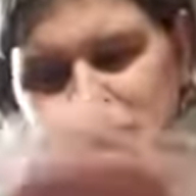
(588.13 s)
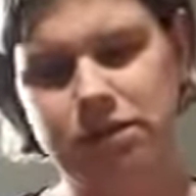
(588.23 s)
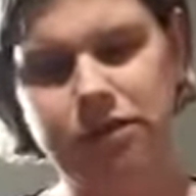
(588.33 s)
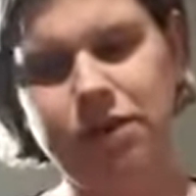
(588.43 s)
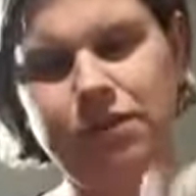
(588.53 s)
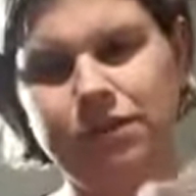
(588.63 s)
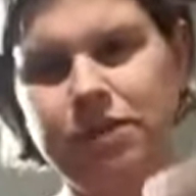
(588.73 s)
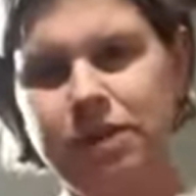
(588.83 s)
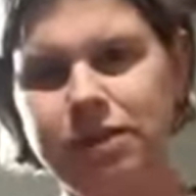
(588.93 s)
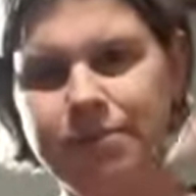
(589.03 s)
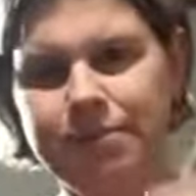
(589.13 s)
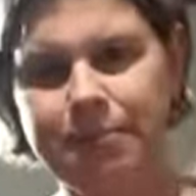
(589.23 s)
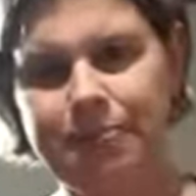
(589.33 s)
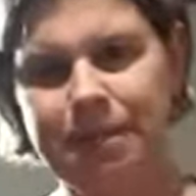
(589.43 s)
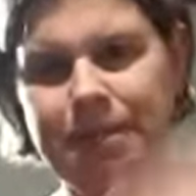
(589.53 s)
So I've got it through,
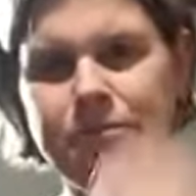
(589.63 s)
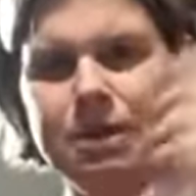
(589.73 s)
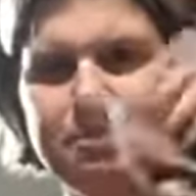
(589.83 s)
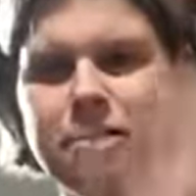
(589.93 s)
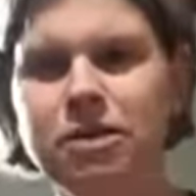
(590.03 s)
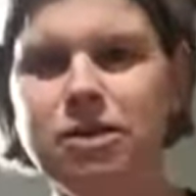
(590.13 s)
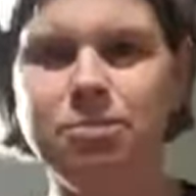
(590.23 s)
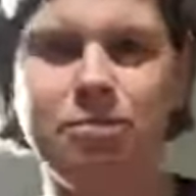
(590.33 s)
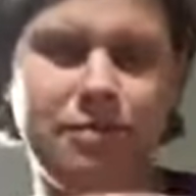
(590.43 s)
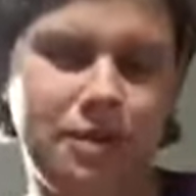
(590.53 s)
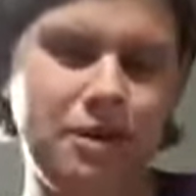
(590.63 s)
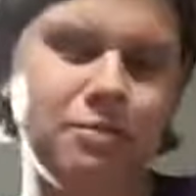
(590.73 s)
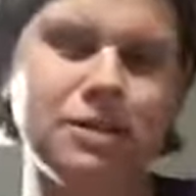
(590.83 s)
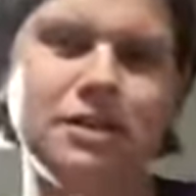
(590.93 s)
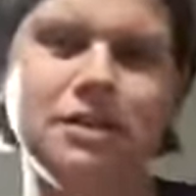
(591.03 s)
made my loop, and I'm
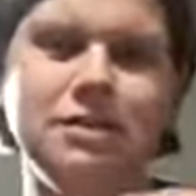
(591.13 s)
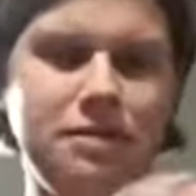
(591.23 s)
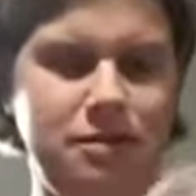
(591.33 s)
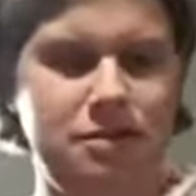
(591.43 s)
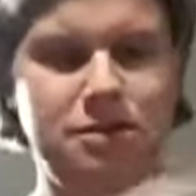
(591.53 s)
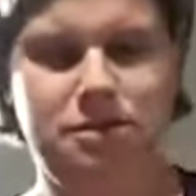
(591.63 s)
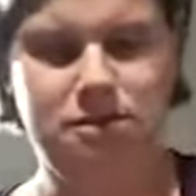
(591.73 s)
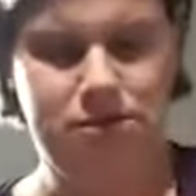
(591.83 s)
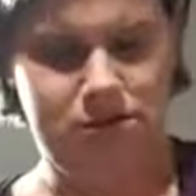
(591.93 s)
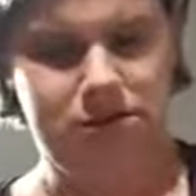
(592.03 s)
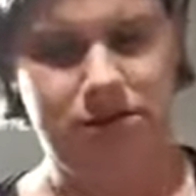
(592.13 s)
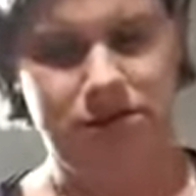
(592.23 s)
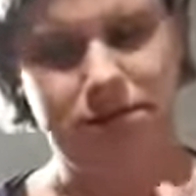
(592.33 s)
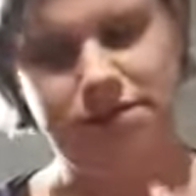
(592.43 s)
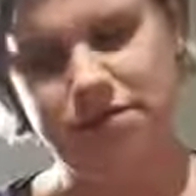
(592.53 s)
just going to.
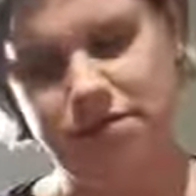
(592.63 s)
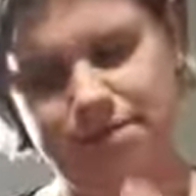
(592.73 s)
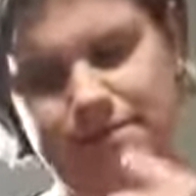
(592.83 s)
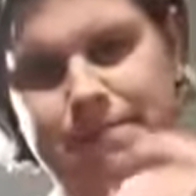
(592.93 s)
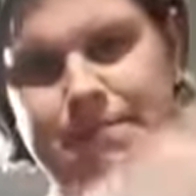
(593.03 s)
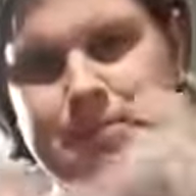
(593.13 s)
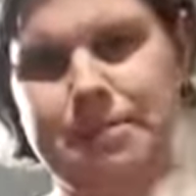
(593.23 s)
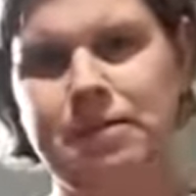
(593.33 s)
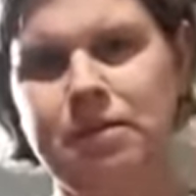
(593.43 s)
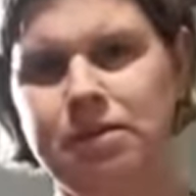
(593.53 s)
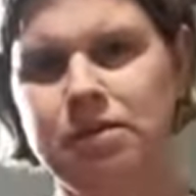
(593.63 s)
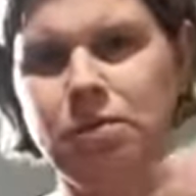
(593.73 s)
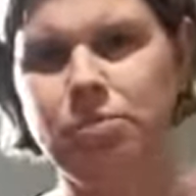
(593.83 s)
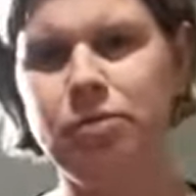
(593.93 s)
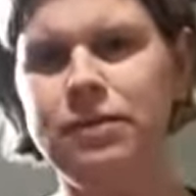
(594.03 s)
Is that right?
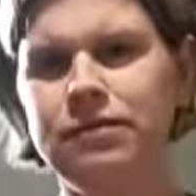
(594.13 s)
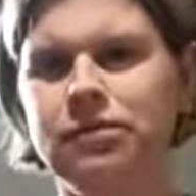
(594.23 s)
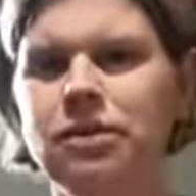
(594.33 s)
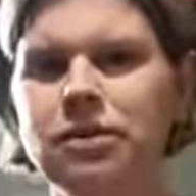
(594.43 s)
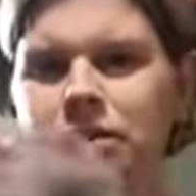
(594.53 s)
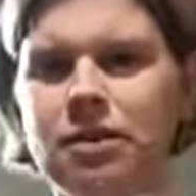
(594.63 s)
Start pulling through.